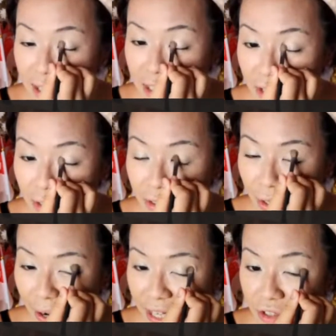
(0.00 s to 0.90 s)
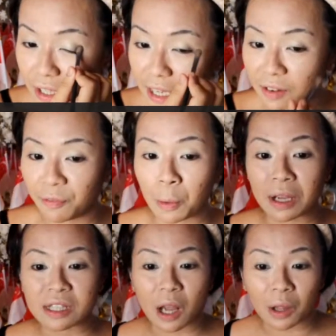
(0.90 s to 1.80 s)
So do you actually
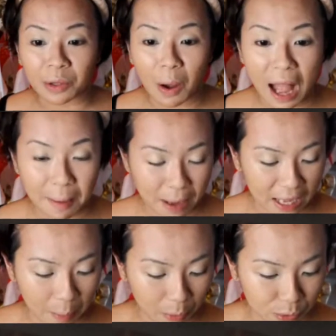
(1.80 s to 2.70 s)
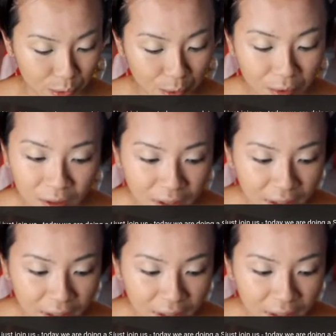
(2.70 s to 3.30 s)
focus on your eye makeup also?